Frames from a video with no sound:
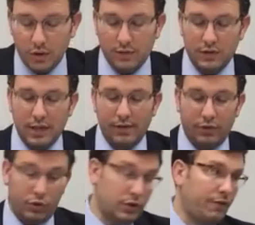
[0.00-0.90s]
of Tzlafchad,
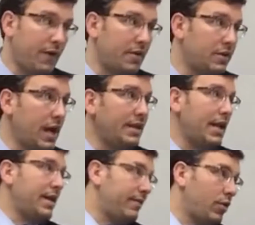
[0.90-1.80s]
because their father died, now
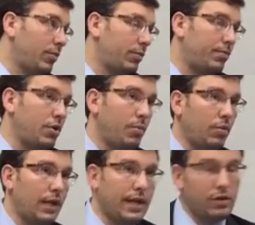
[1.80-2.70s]
they have no more
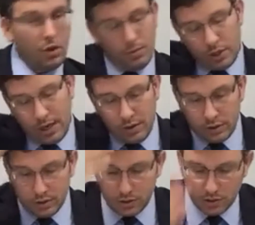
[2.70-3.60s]
land, no more
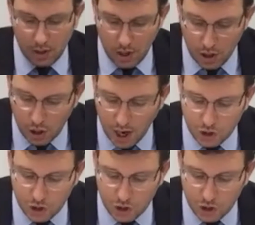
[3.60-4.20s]
inheritance. God